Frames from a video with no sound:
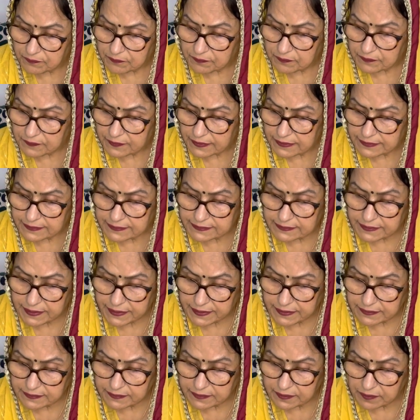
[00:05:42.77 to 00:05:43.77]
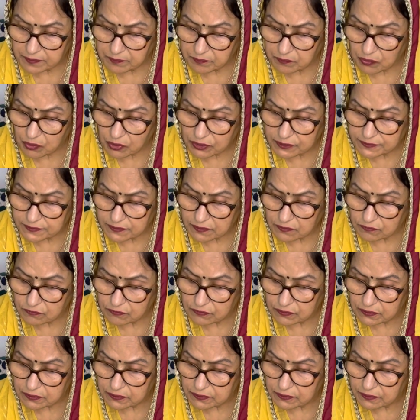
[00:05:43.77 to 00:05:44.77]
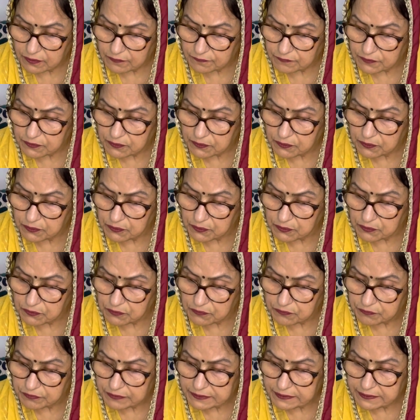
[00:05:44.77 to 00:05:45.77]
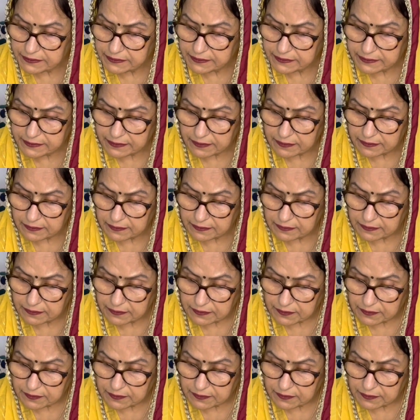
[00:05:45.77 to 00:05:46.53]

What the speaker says: They recite the ambrosial word of the Guru with their tongue,